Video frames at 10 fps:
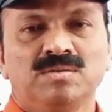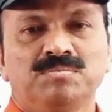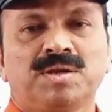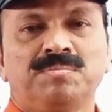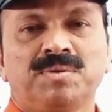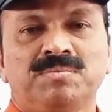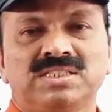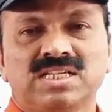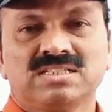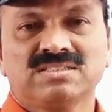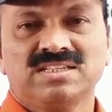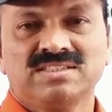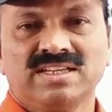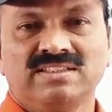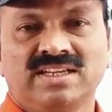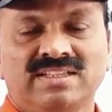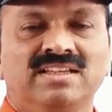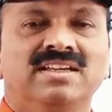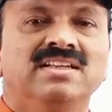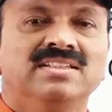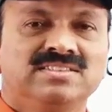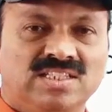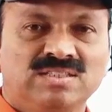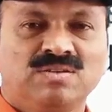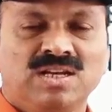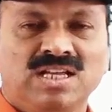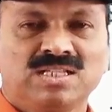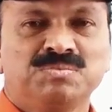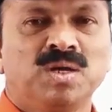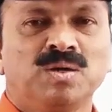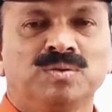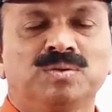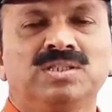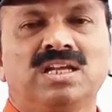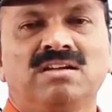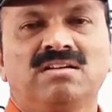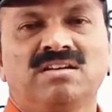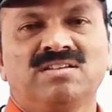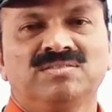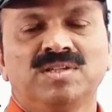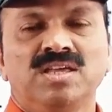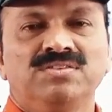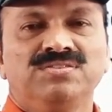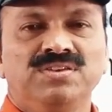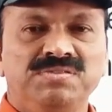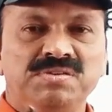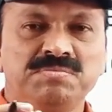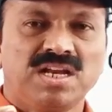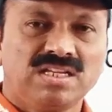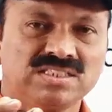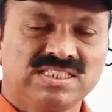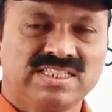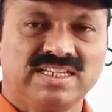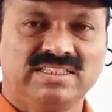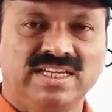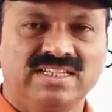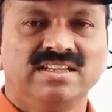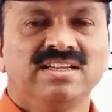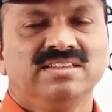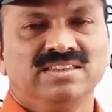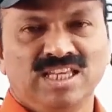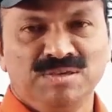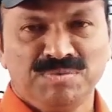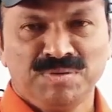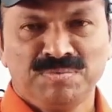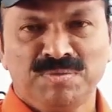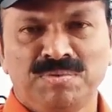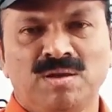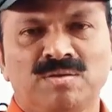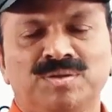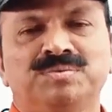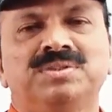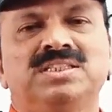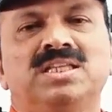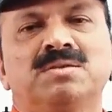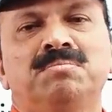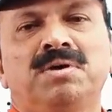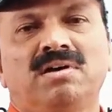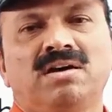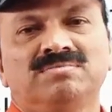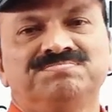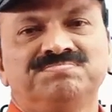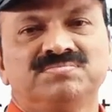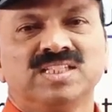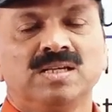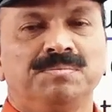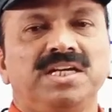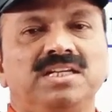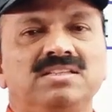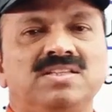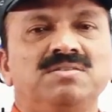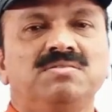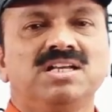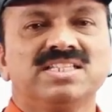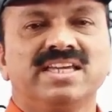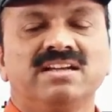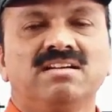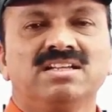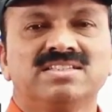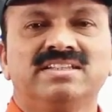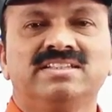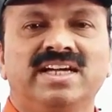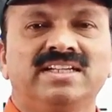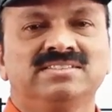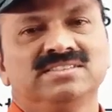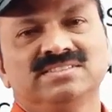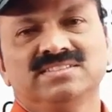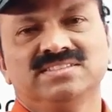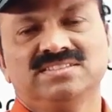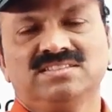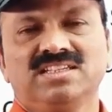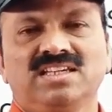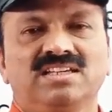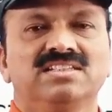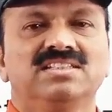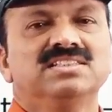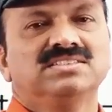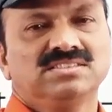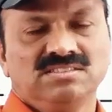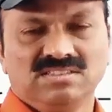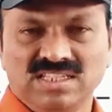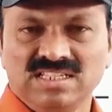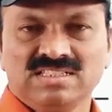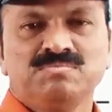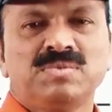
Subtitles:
Parabrahma Shastri said that Shatavahanas belong to Telangana. V.V. Mirashi said that they people belong to Vidarbha. P.T. Srinivas Iyengar said that. Okay. So there is